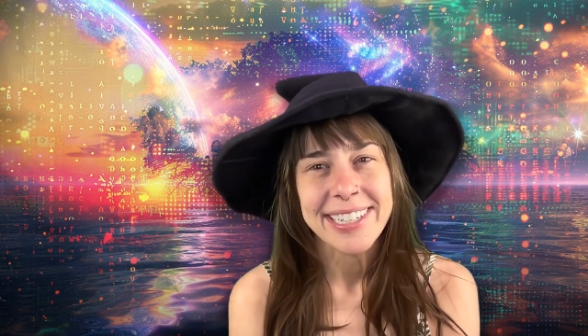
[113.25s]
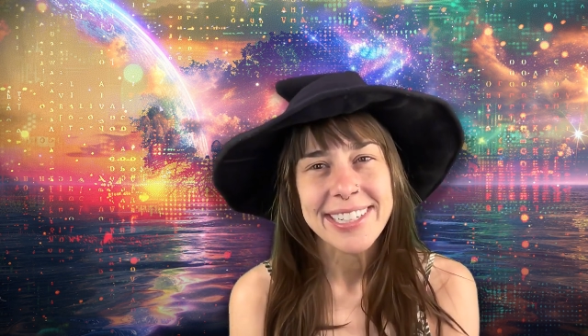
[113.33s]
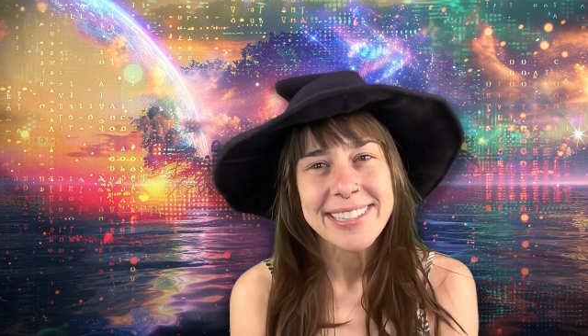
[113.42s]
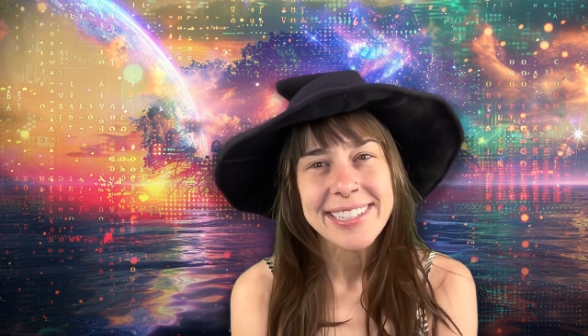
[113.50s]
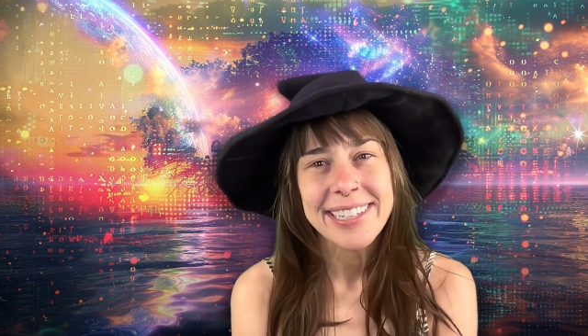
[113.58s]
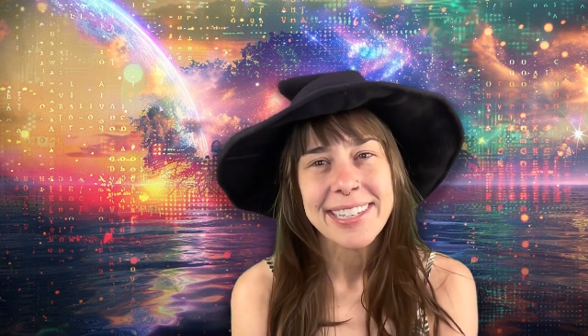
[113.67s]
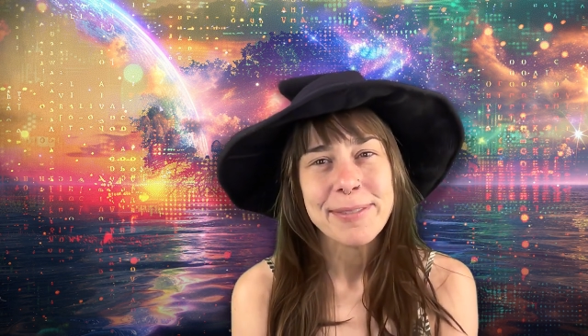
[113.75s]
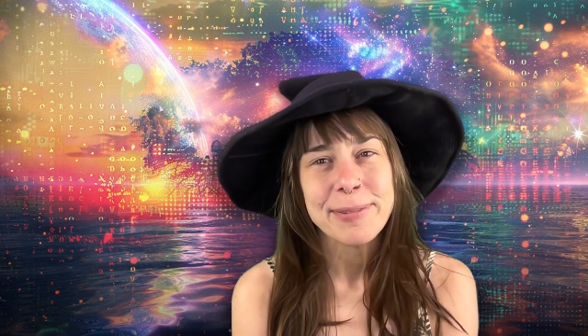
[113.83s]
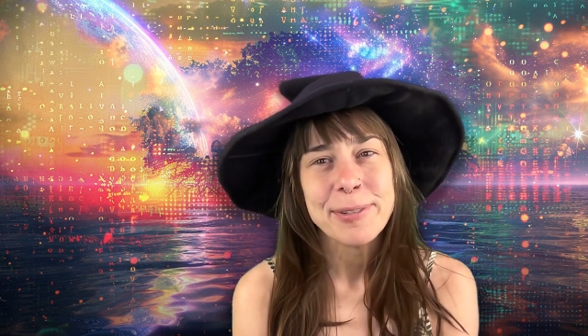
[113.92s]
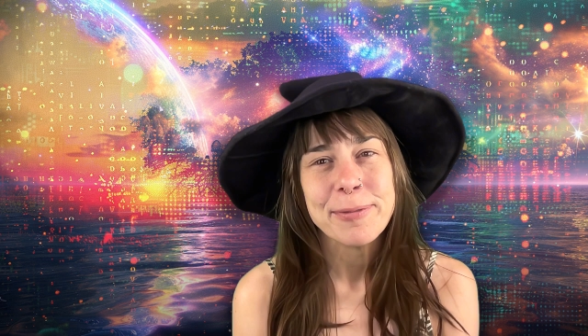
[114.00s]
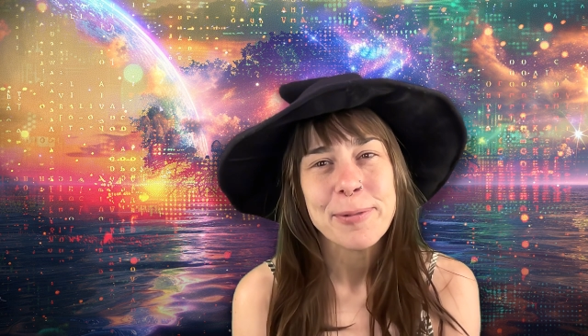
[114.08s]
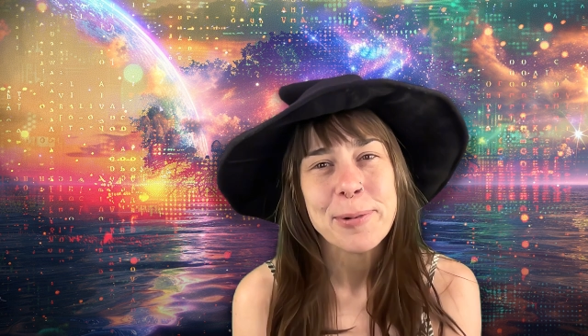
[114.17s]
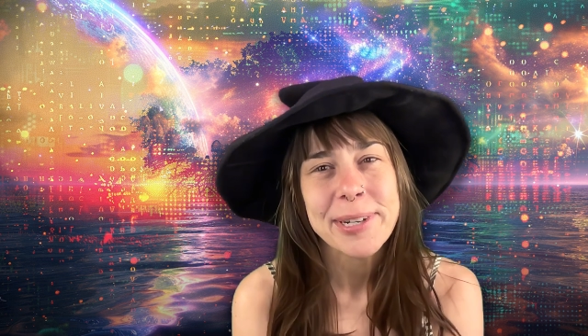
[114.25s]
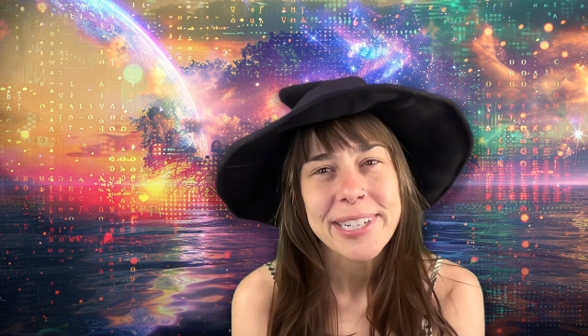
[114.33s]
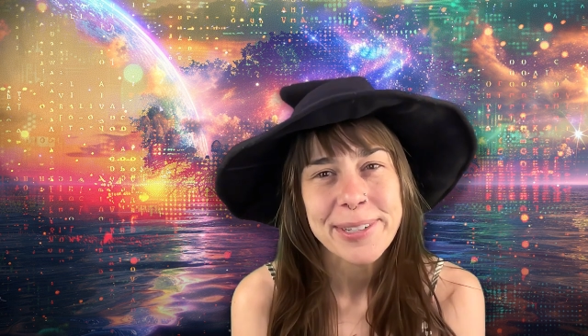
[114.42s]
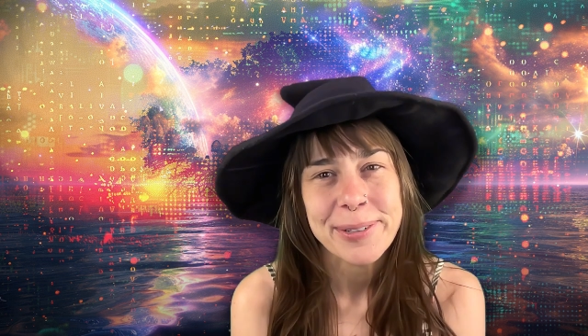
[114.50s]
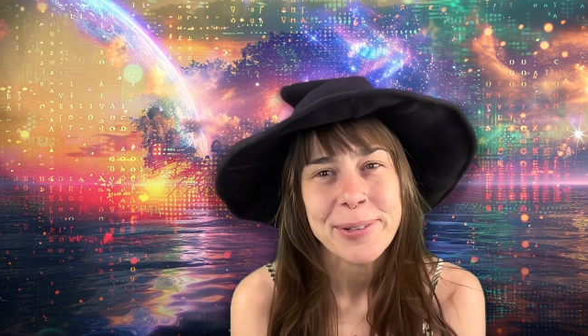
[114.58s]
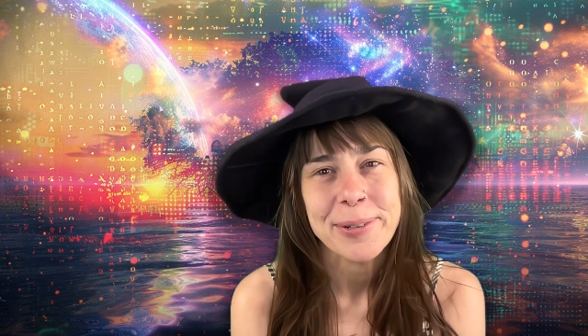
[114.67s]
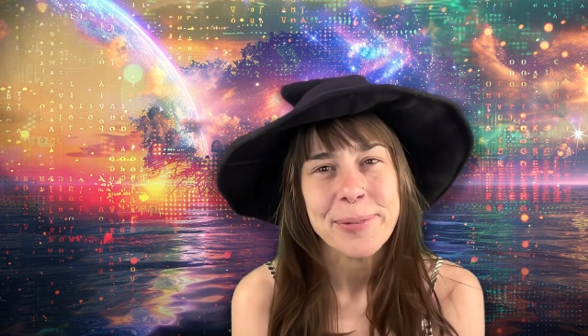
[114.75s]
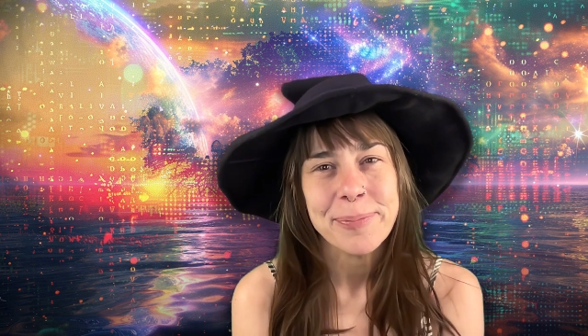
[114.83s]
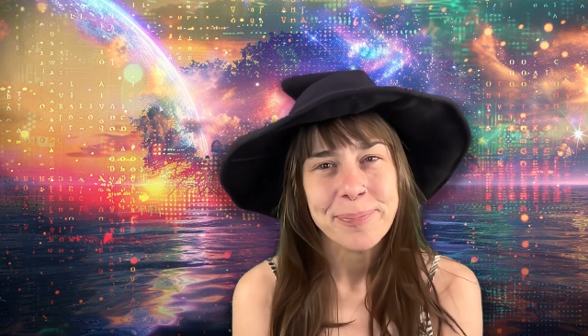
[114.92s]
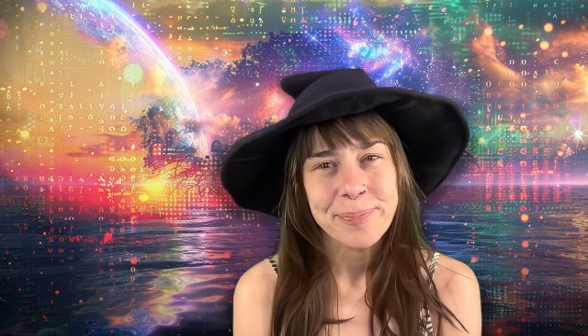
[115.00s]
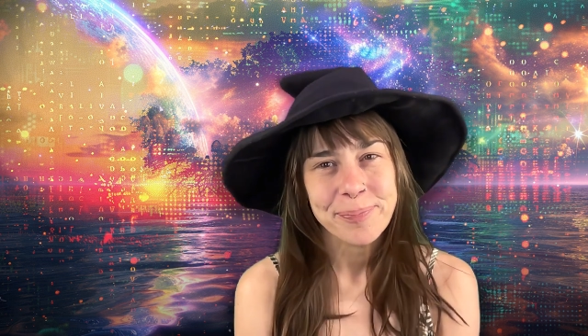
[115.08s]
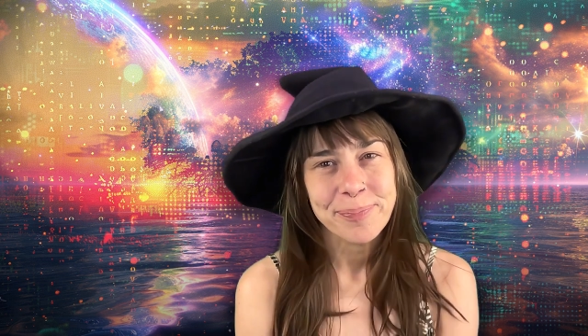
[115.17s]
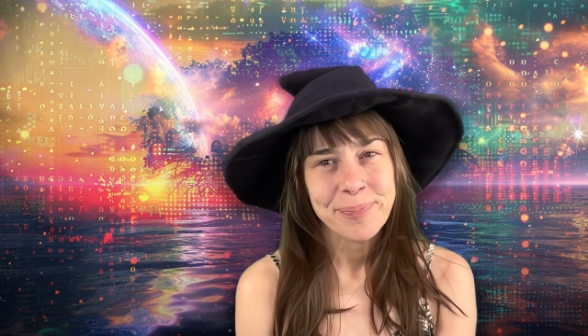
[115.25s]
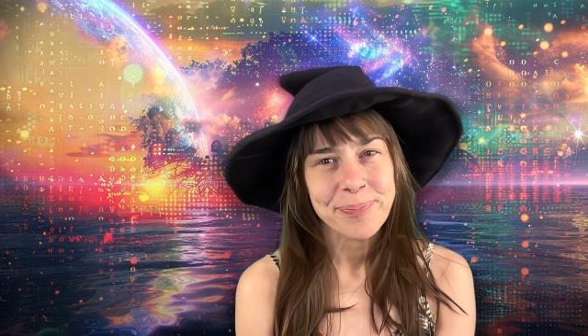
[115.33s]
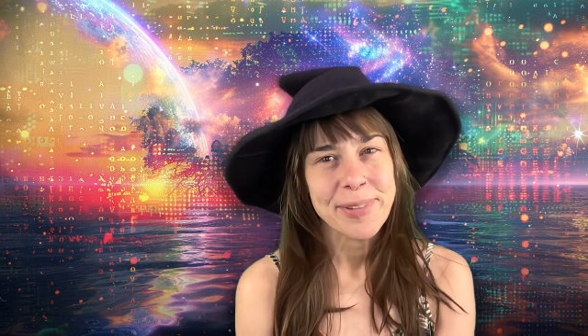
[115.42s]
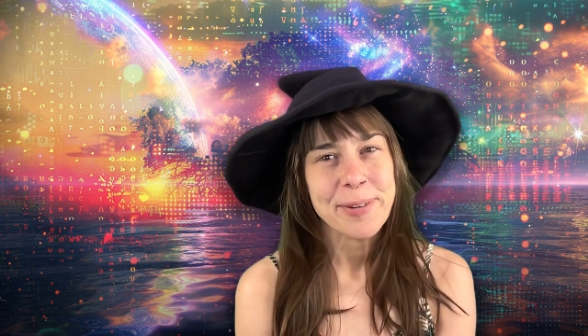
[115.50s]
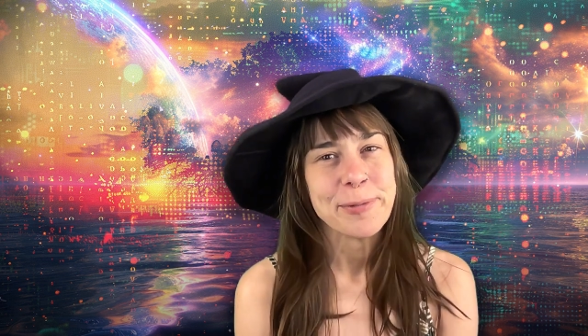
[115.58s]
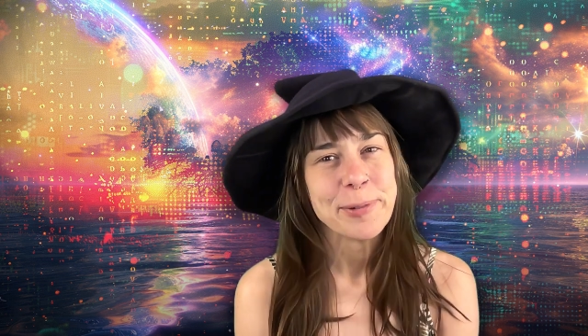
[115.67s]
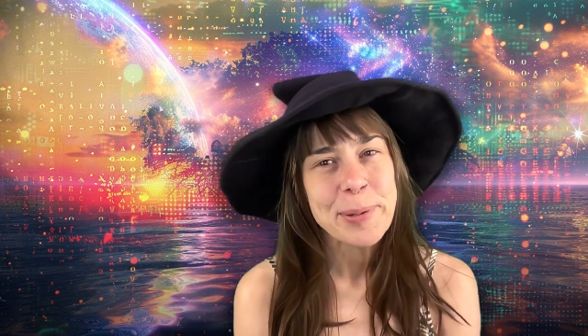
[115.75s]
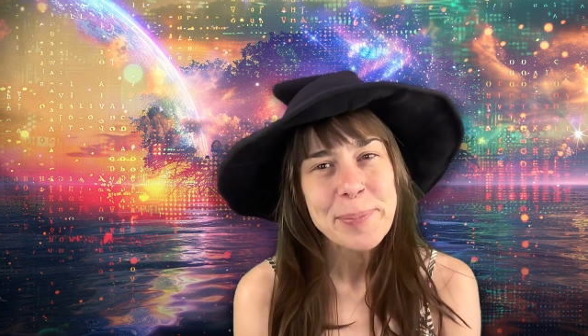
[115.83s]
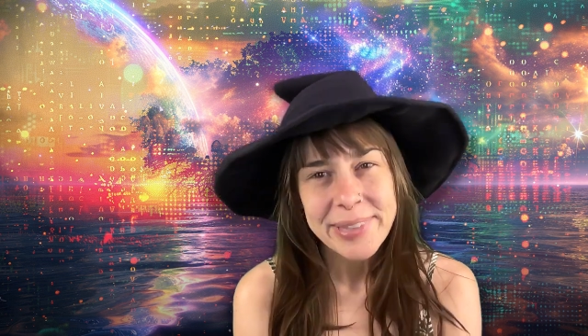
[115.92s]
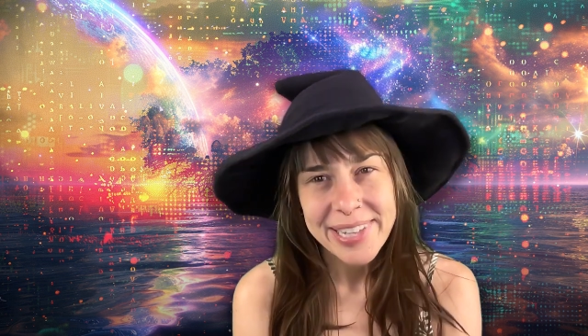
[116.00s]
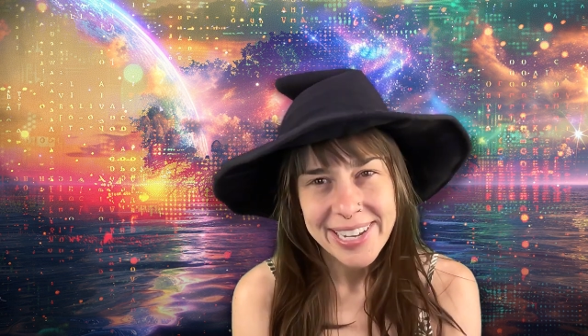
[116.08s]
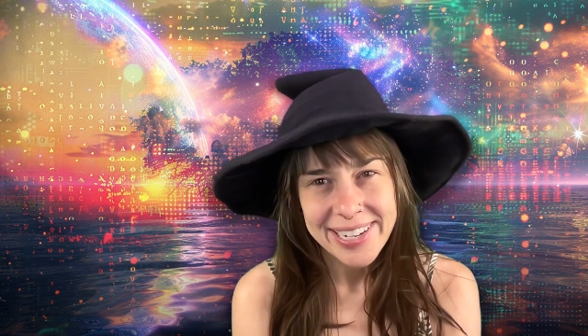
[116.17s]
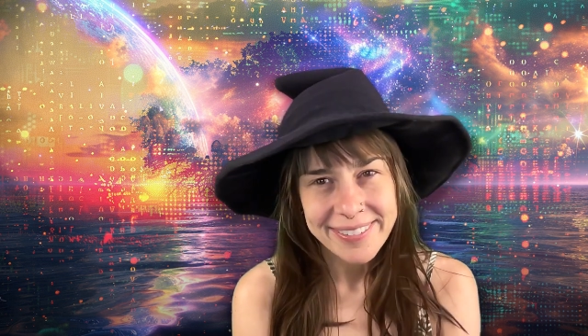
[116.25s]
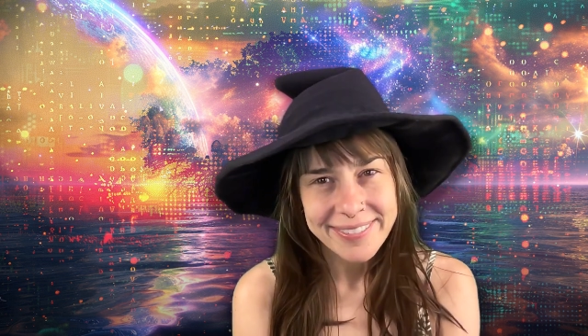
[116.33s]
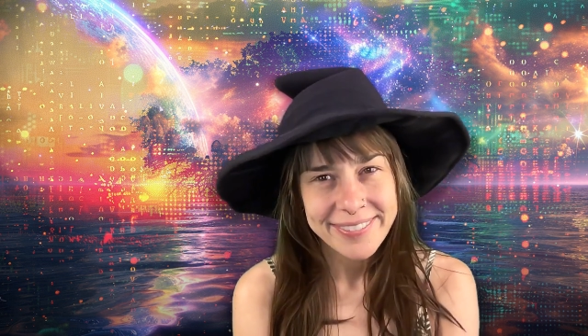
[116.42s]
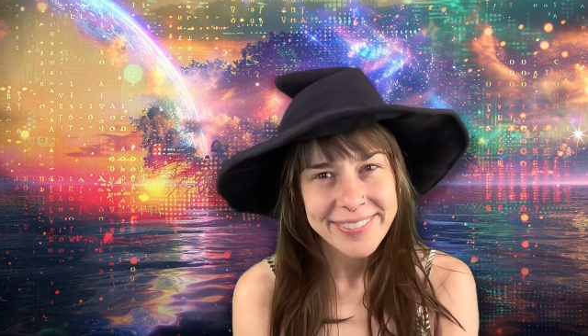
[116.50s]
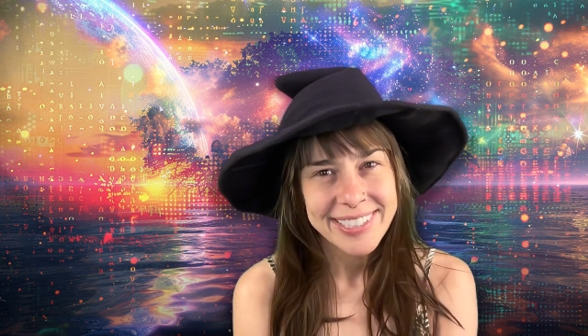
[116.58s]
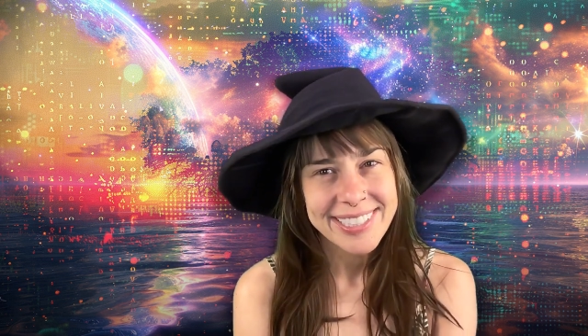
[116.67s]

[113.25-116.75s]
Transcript: It's a gift for you from life,